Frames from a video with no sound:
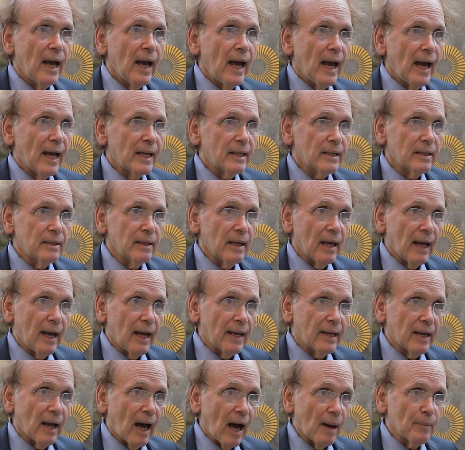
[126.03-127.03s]
and
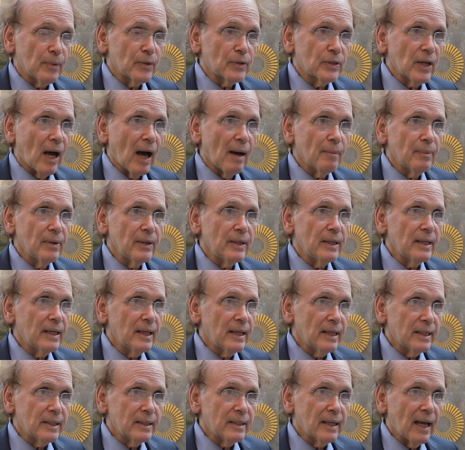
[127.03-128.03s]
Abu Dhabi
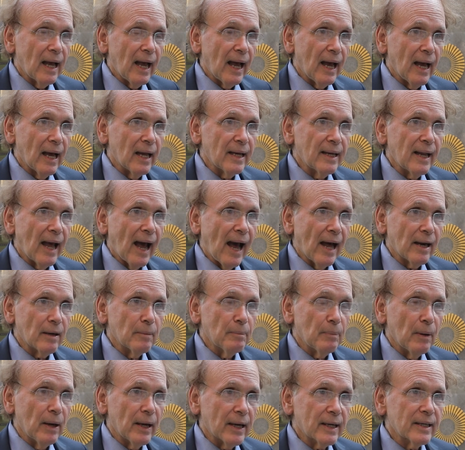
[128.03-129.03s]
and
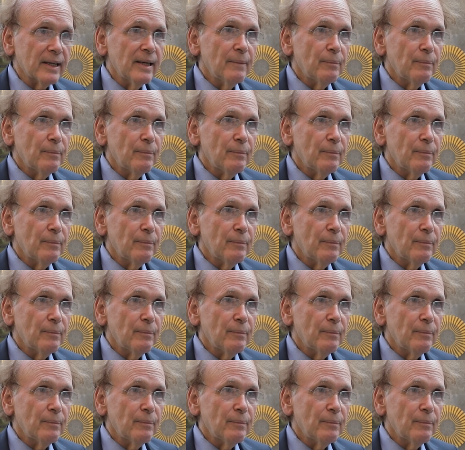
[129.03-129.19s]
ADIPEC